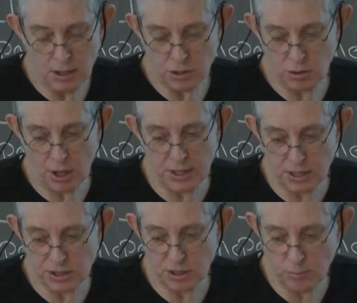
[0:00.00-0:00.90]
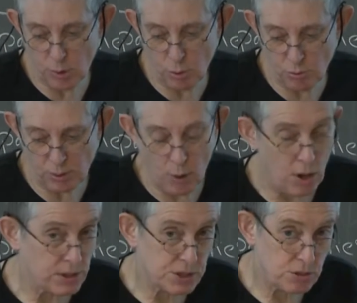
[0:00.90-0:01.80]
So the idea is that the bone
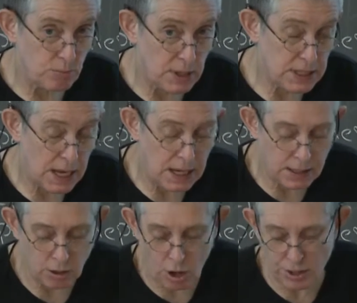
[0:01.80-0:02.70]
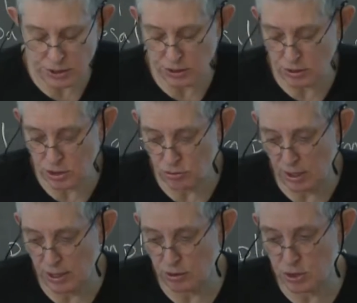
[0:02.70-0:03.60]
remodels to maintain a constant
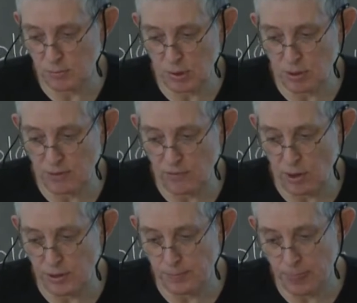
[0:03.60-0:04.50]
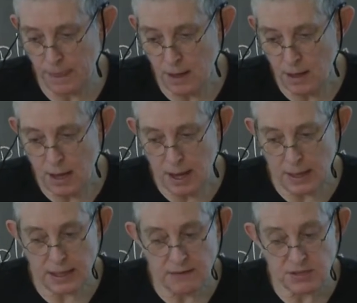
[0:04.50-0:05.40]
strain energy per unit volume. And
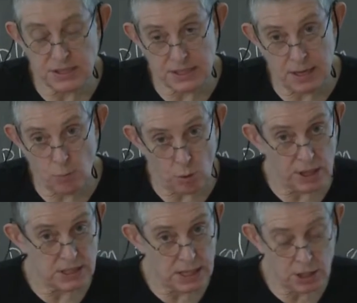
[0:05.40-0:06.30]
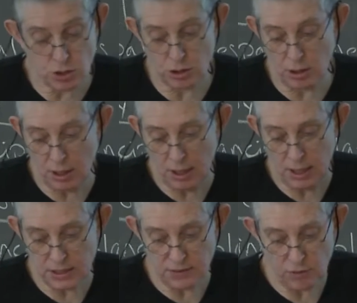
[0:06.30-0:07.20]
that gives the same orientation
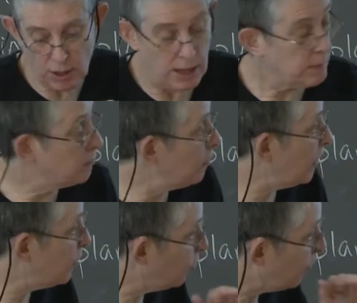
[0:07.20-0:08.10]
as if you were